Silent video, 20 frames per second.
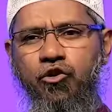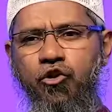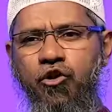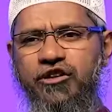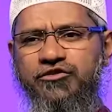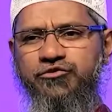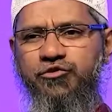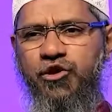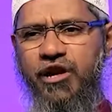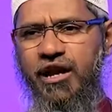
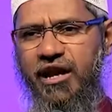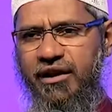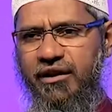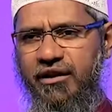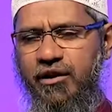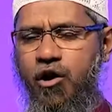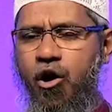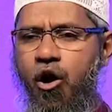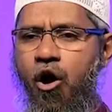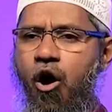glorious Quran.
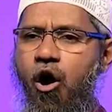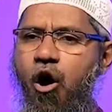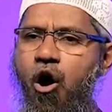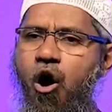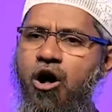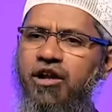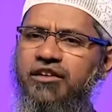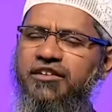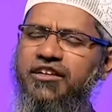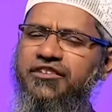
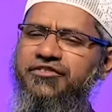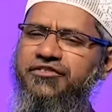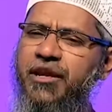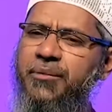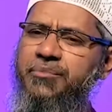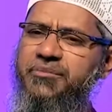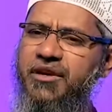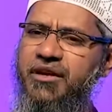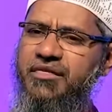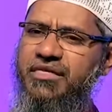All the
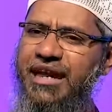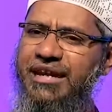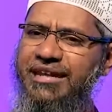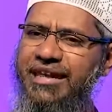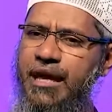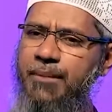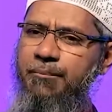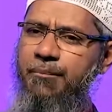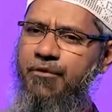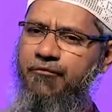scriptures
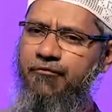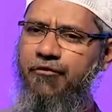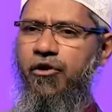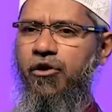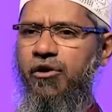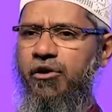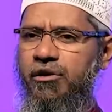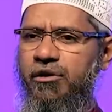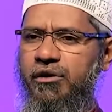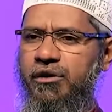that came
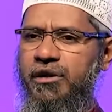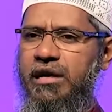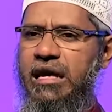before,